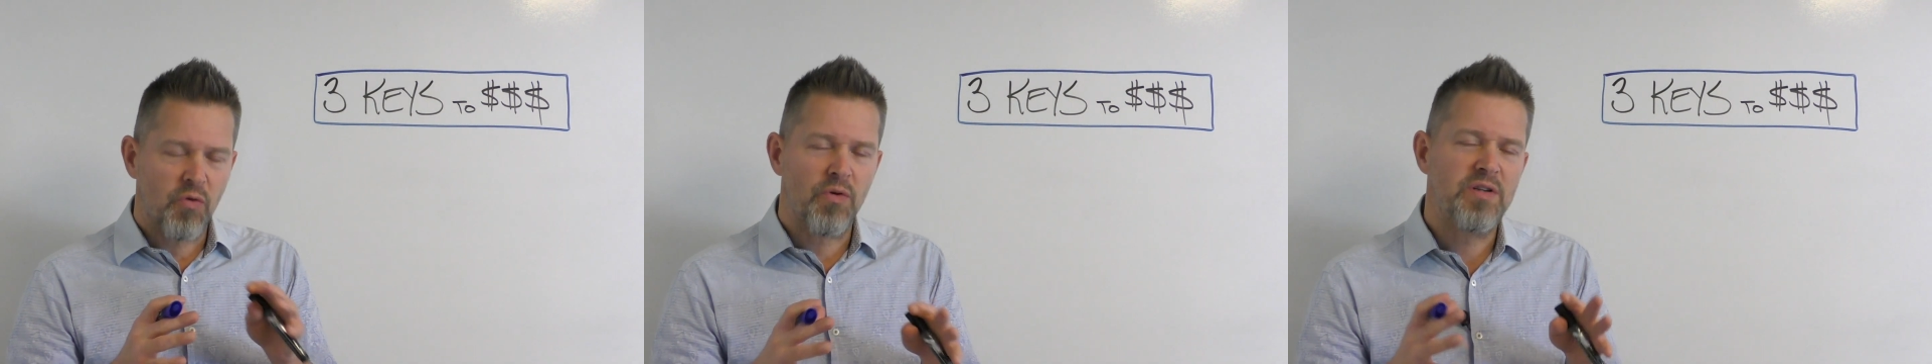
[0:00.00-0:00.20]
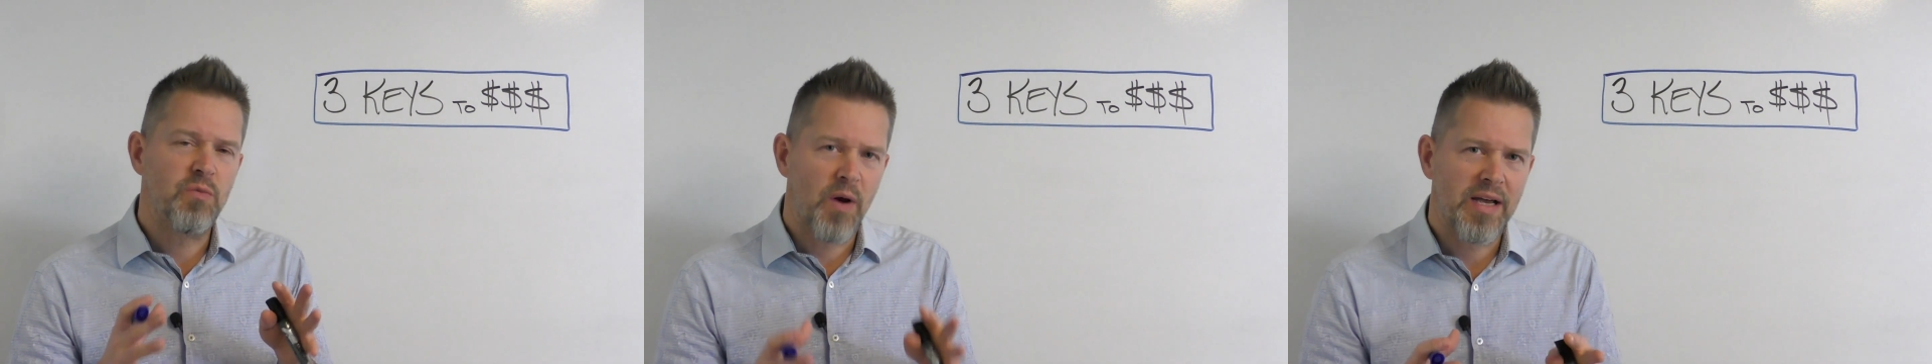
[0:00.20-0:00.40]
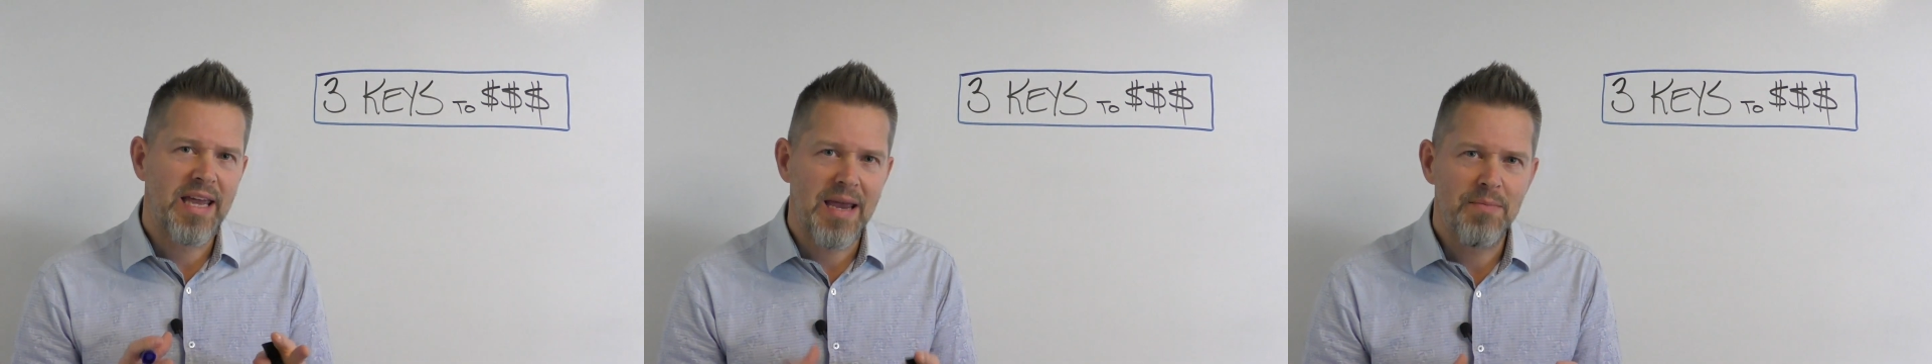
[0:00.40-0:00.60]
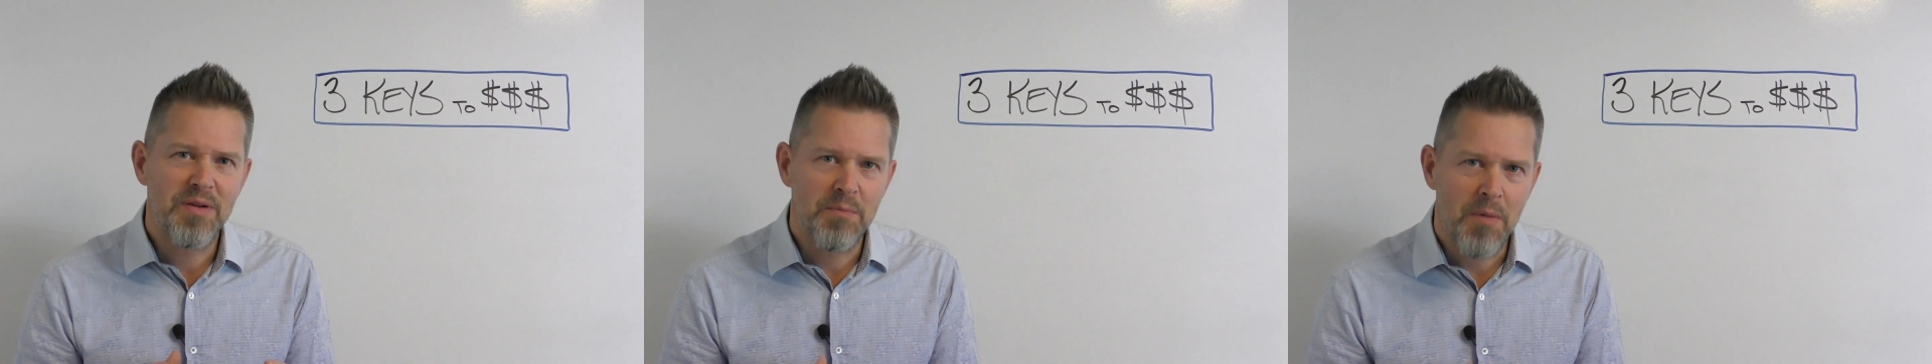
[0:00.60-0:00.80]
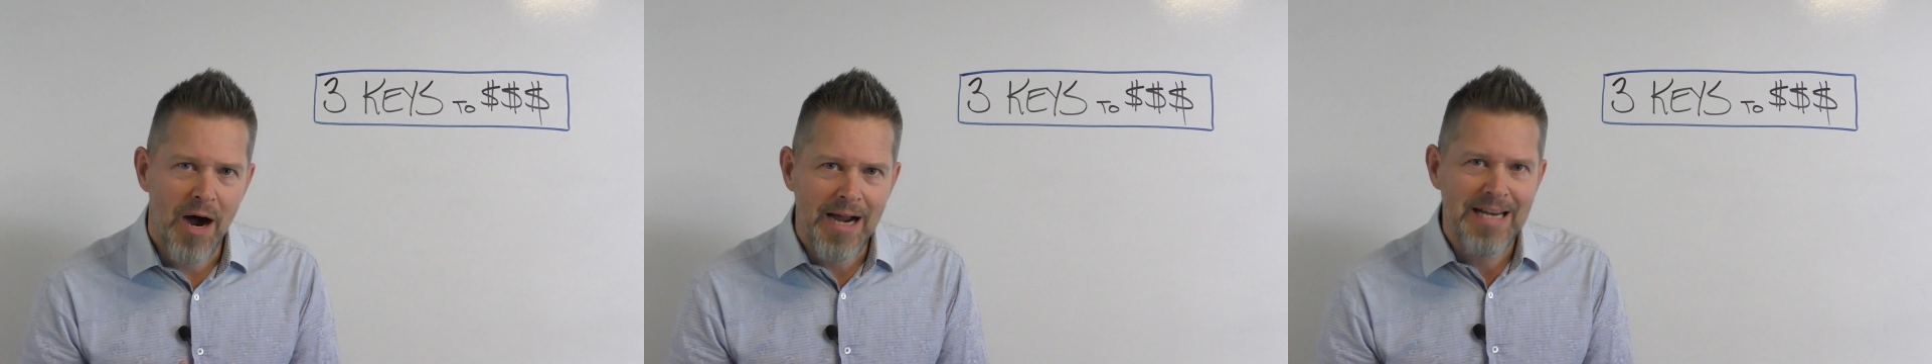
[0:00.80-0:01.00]
reason why it came to
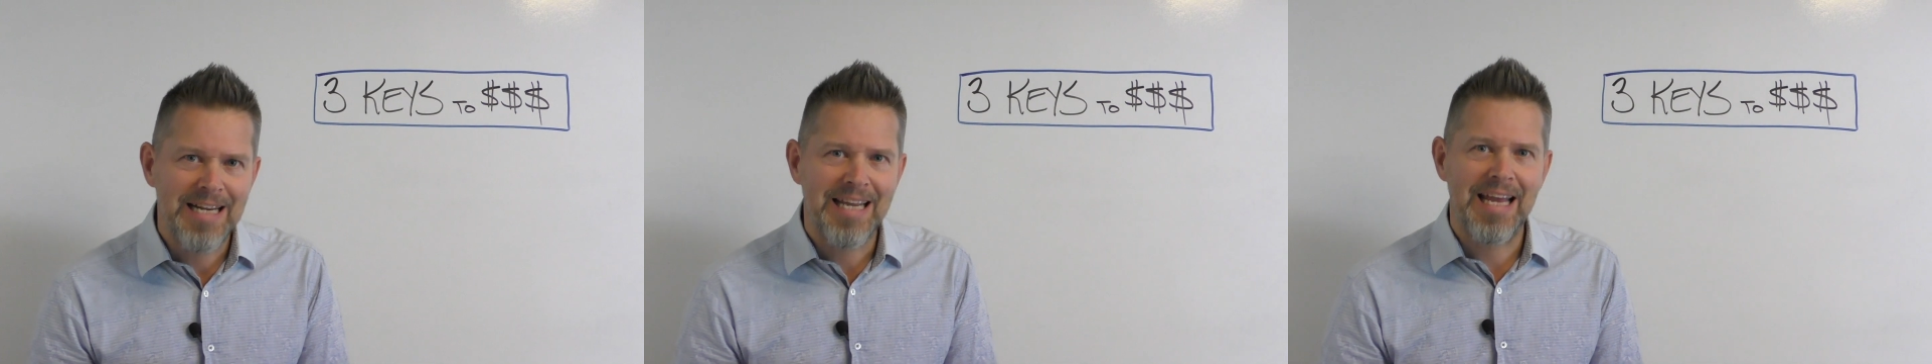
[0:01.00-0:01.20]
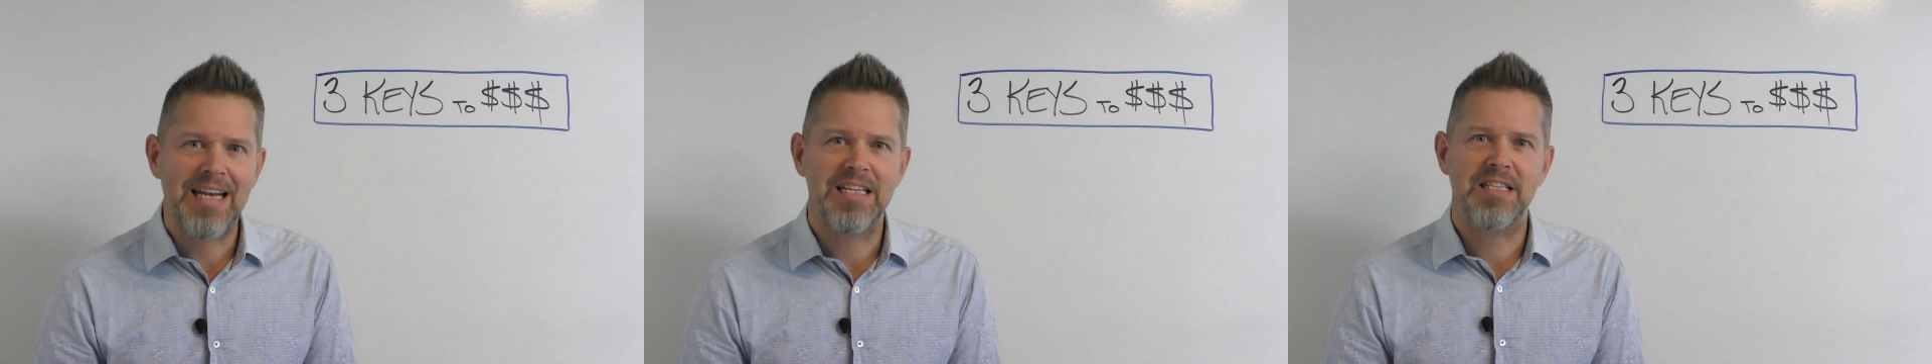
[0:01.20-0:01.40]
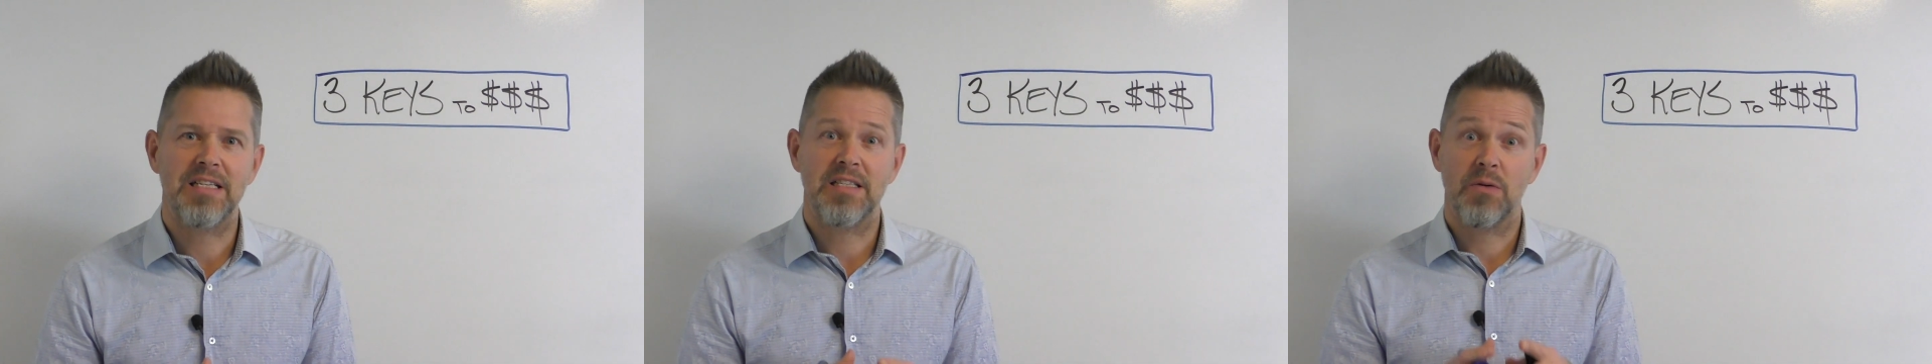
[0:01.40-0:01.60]
mind again is because